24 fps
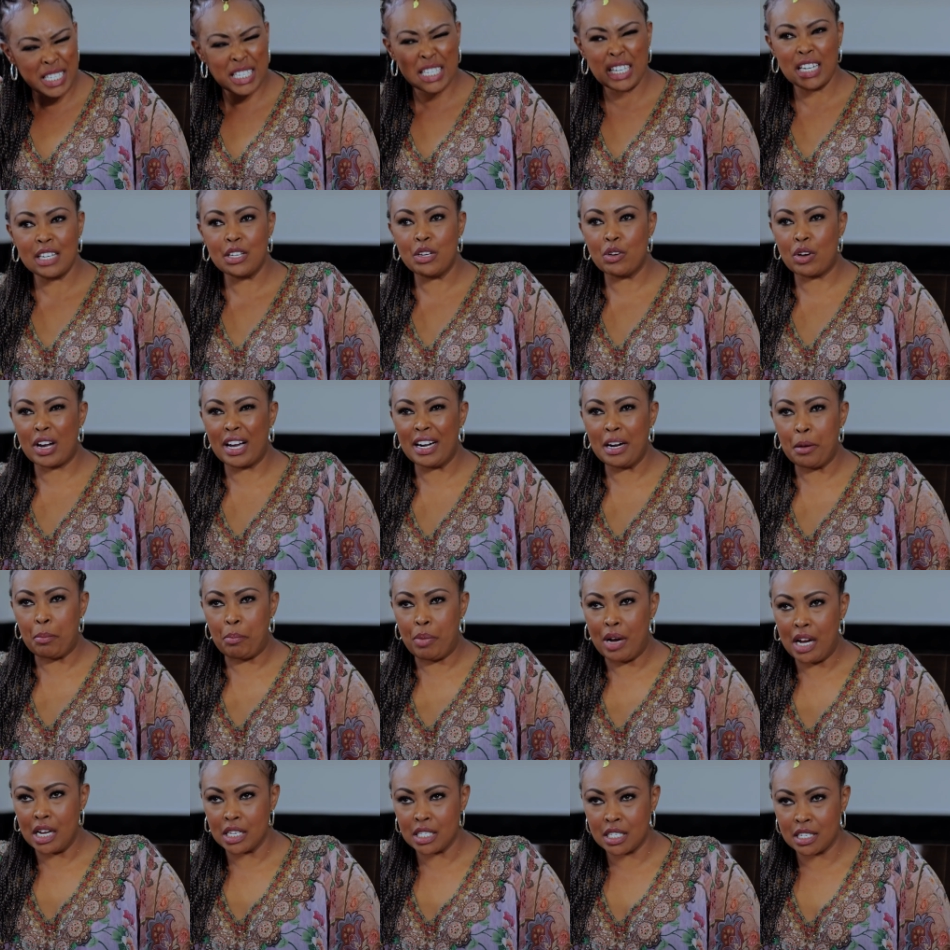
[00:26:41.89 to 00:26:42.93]
Until you kind of
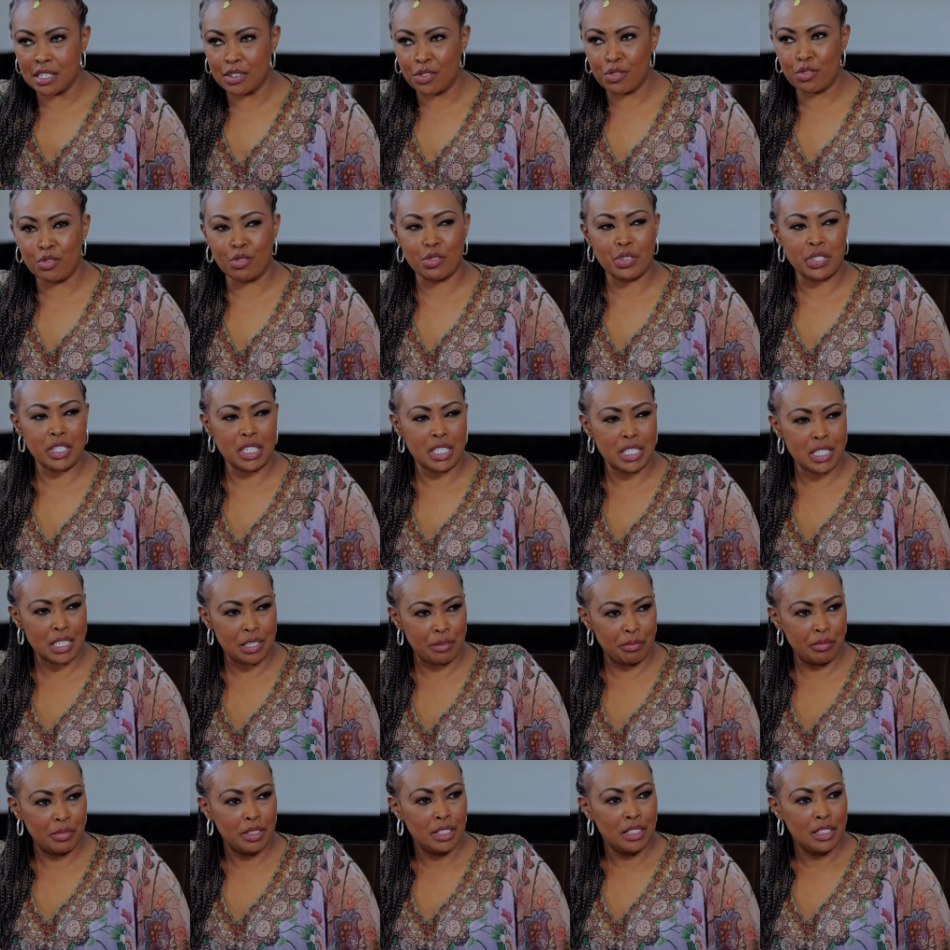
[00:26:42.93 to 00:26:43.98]
pass it through your system.